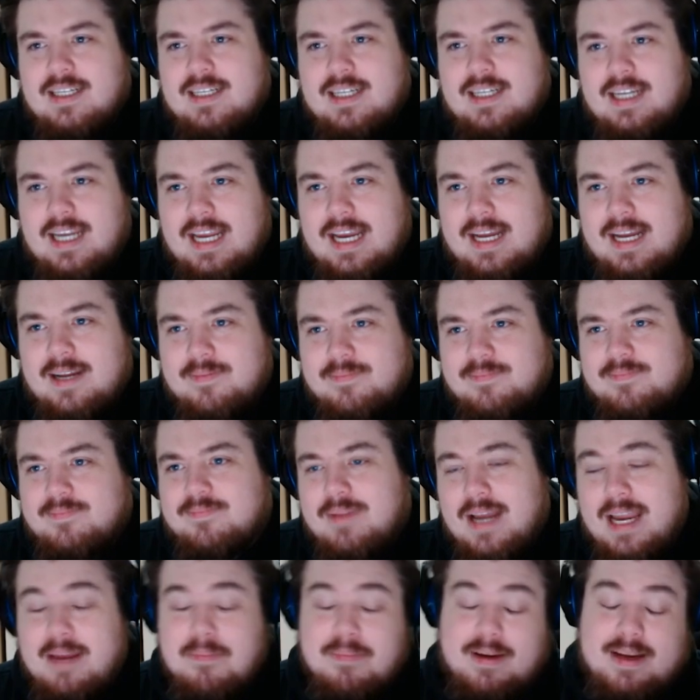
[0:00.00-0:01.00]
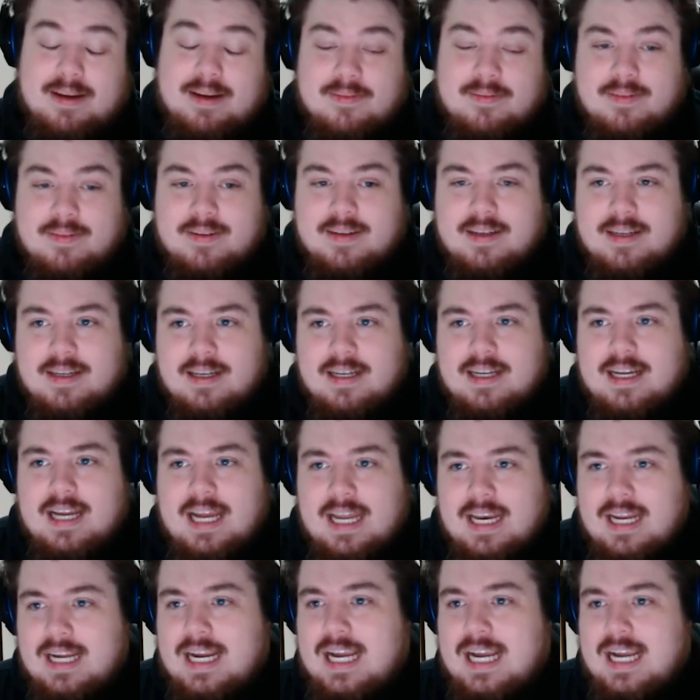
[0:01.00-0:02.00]
Yeah, maybe.
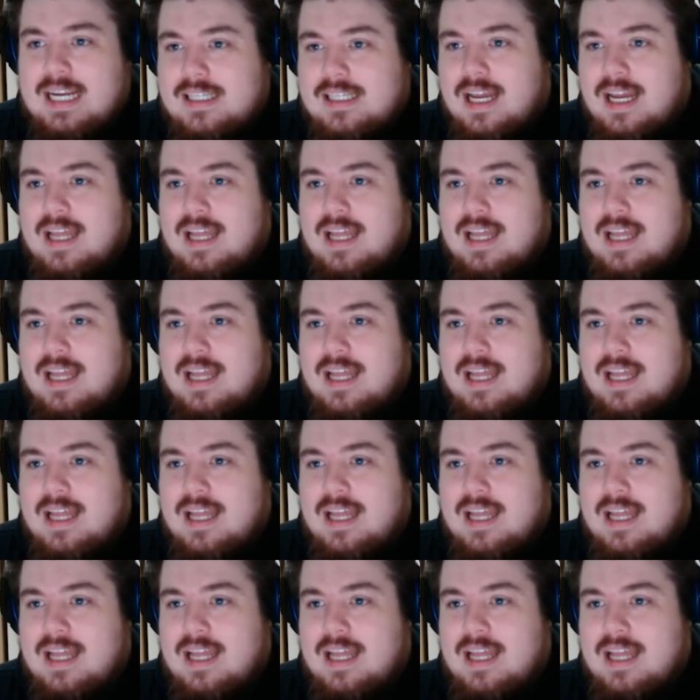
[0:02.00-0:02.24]
And I guess